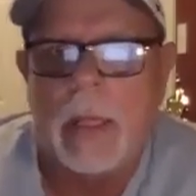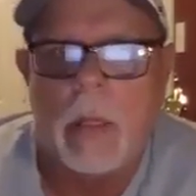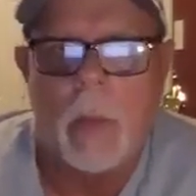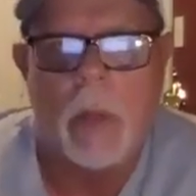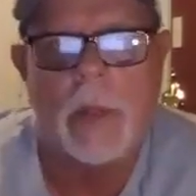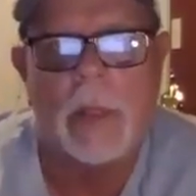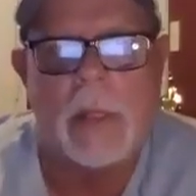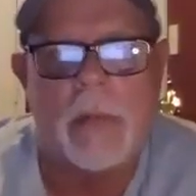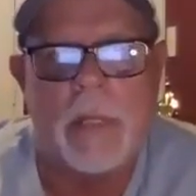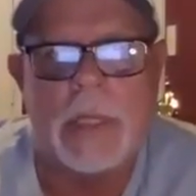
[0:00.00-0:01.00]
What I want to
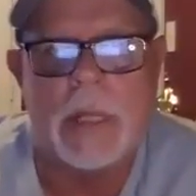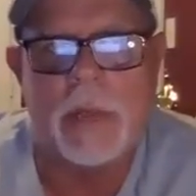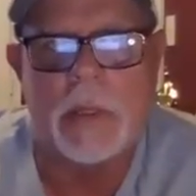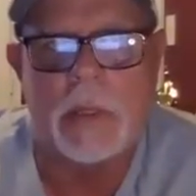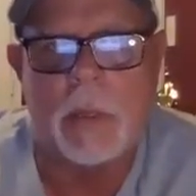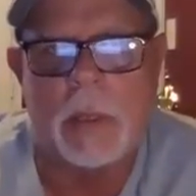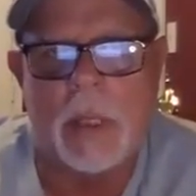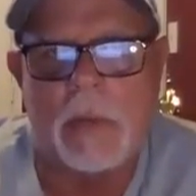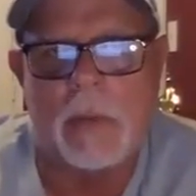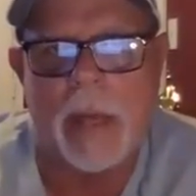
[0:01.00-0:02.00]
cover this evening is I want to
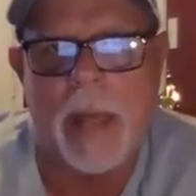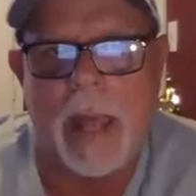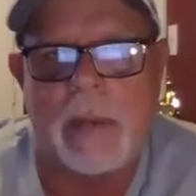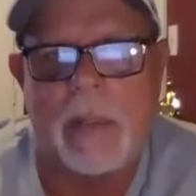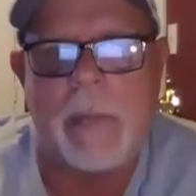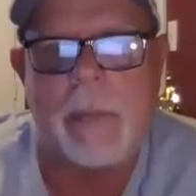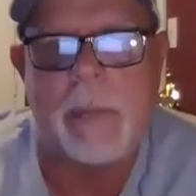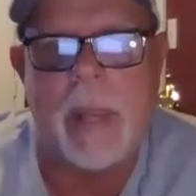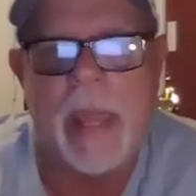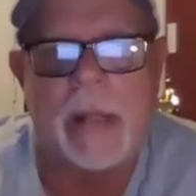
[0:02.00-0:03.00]
cover about how to keep
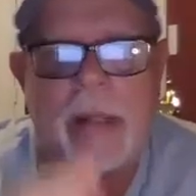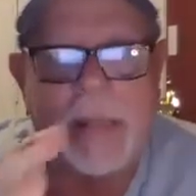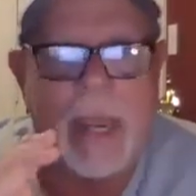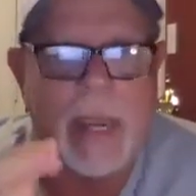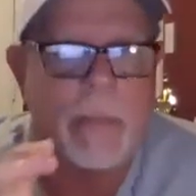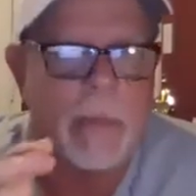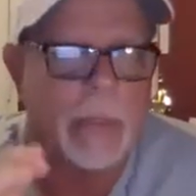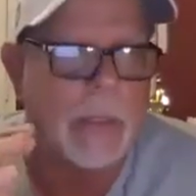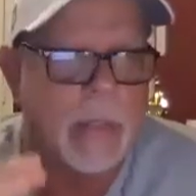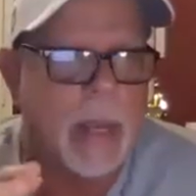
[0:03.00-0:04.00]
your head in the game
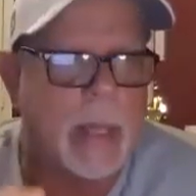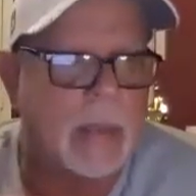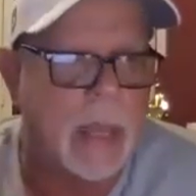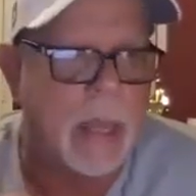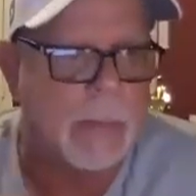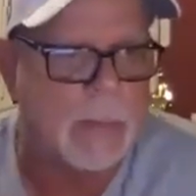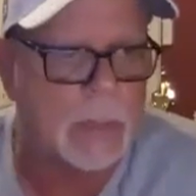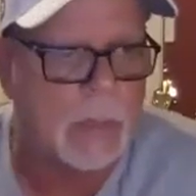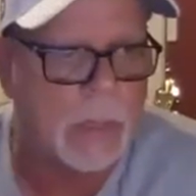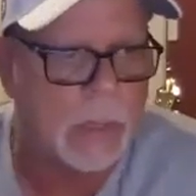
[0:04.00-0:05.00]
during trying times,
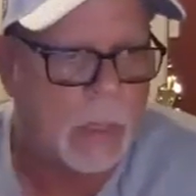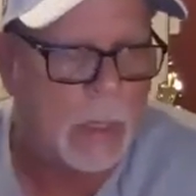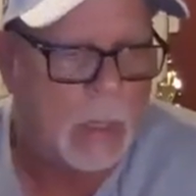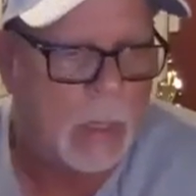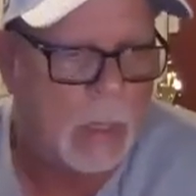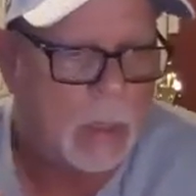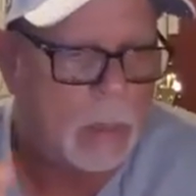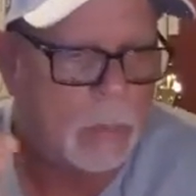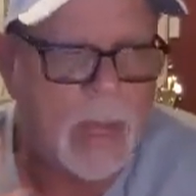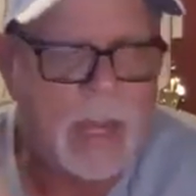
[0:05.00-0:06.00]
because
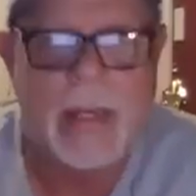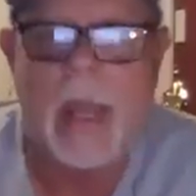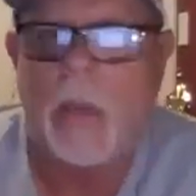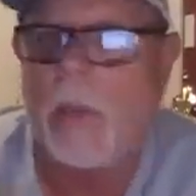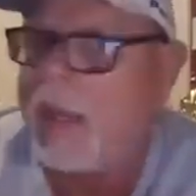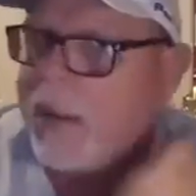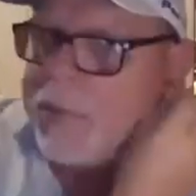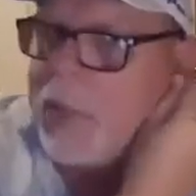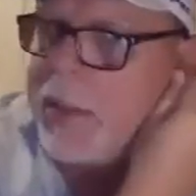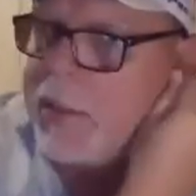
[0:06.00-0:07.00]
right now we have
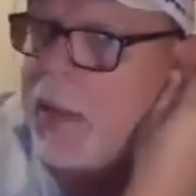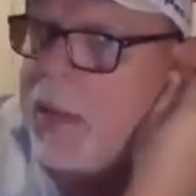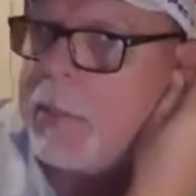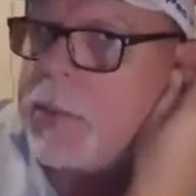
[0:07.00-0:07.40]
trying times.